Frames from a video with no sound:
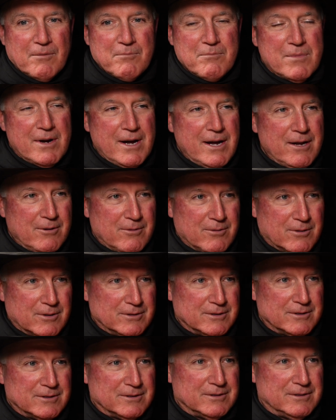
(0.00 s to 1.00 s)
my
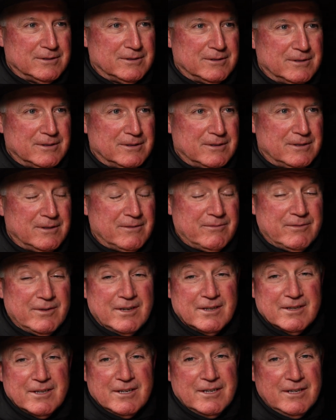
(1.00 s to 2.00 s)
horses that
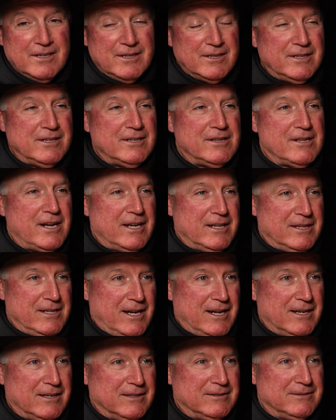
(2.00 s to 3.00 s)
felt anything like
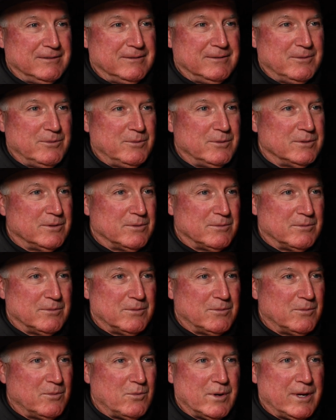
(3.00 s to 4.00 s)
that was a
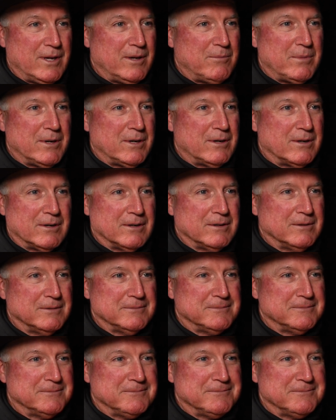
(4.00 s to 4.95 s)
way bigger